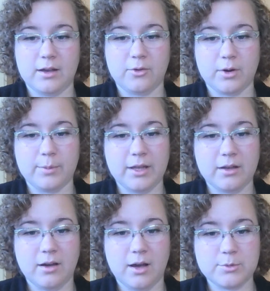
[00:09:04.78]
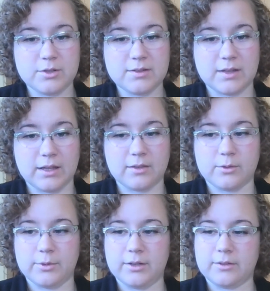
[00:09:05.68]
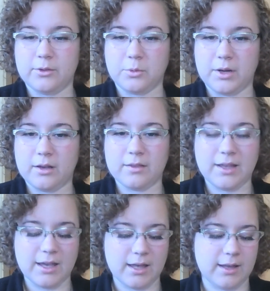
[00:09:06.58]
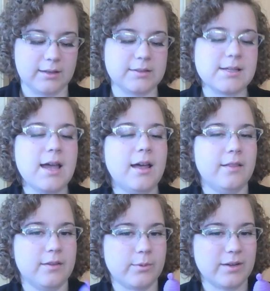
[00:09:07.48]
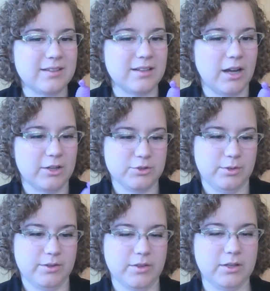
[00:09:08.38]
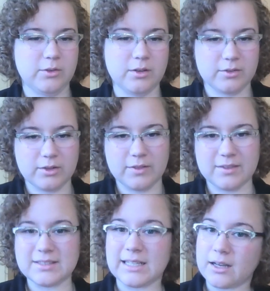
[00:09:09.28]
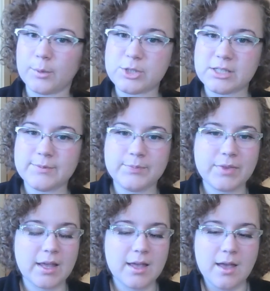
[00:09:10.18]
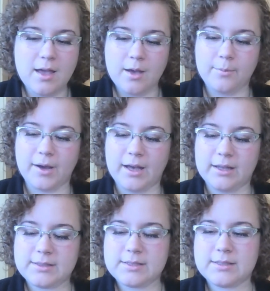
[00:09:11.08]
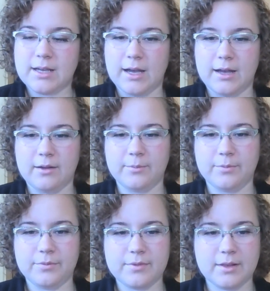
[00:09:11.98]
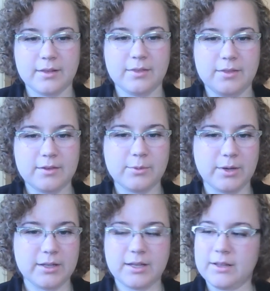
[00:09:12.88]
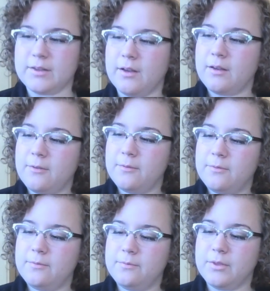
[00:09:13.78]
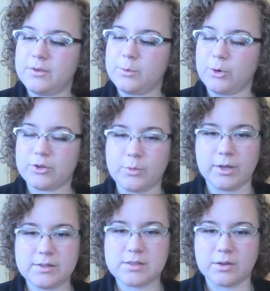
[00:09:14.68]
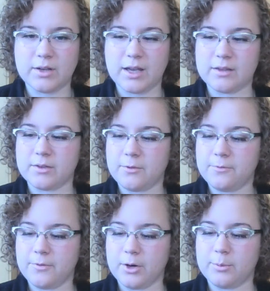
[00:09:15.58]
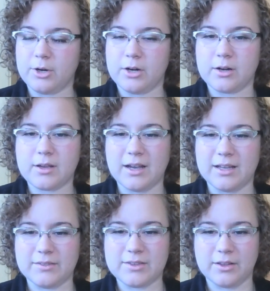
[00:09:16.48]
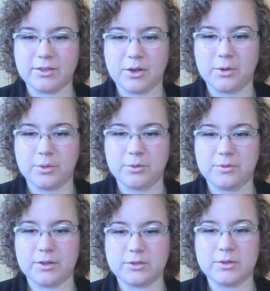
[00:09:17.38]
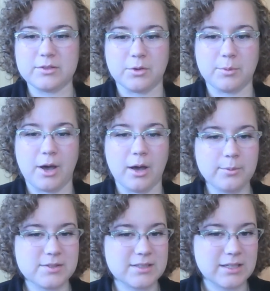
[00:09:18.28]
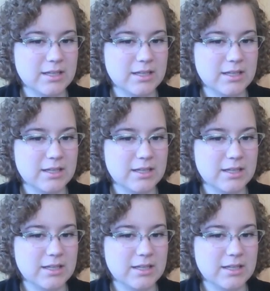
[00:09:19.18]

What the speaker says: gripping options. This one has a little ring on the end, and this one has a nodule, and then you can also get the stick option. But this one is the sports one, so it has a firmer kind of silicone feel to it, so it pops,